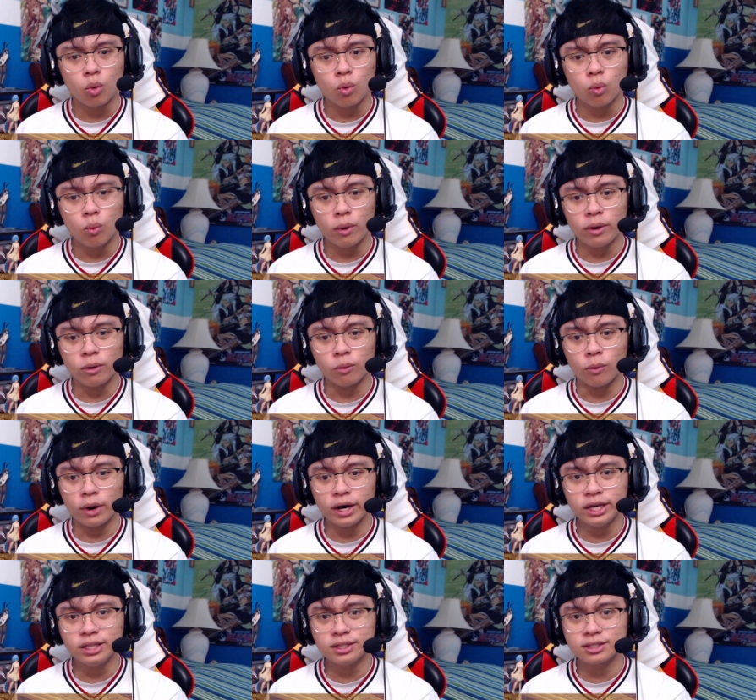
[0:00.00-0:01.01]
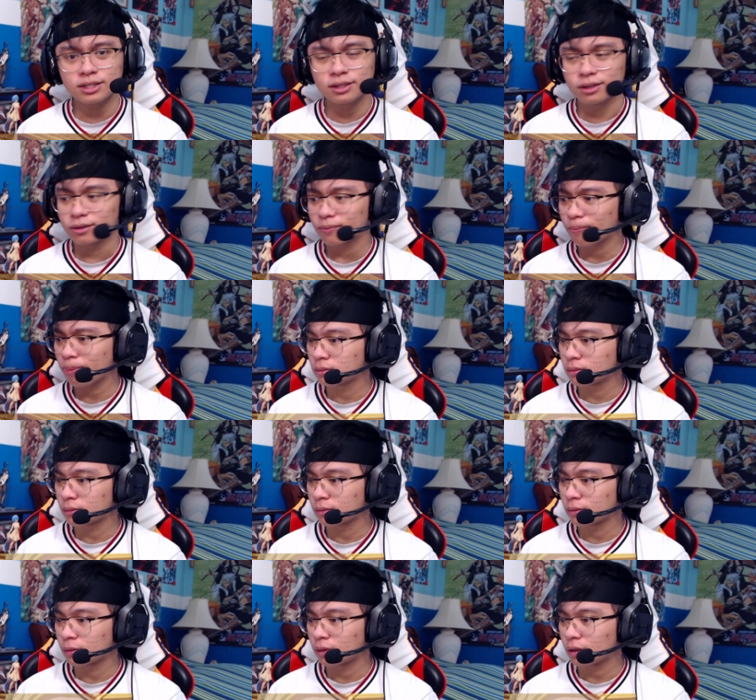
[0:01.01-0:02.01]
Wait, what?
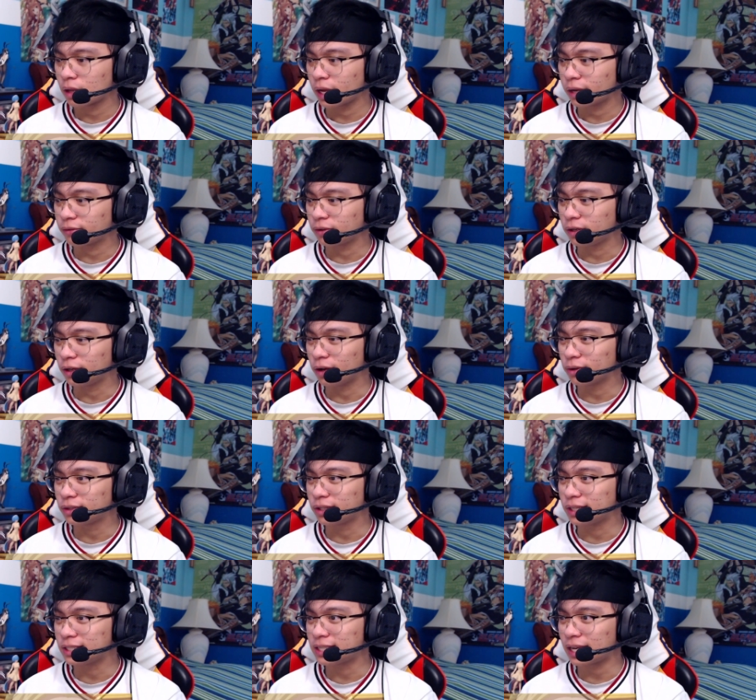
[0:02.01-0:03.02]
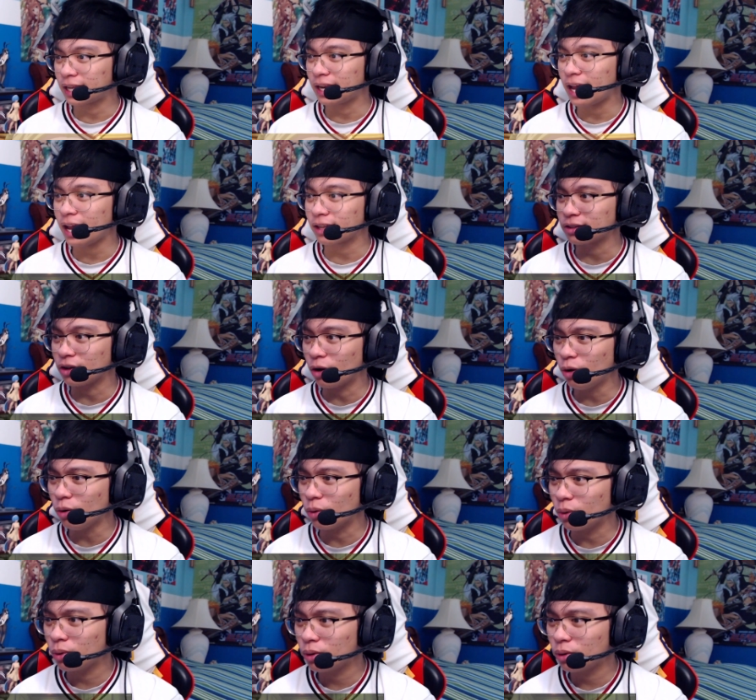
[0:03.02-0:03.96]
If you go to the second act, oh.